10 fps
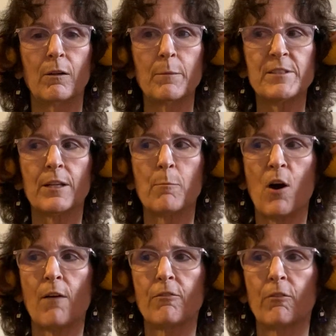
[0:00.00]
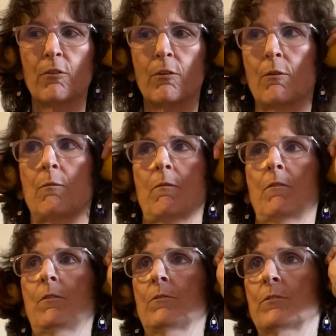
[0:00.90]
Let me take them off.
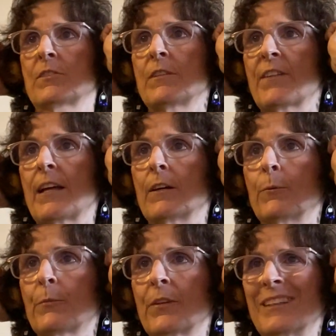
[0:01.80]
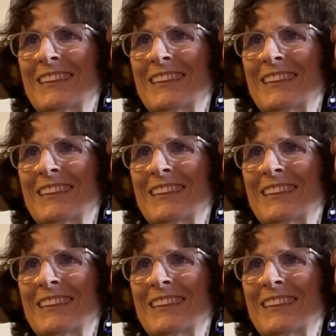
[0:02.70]
See if that helps.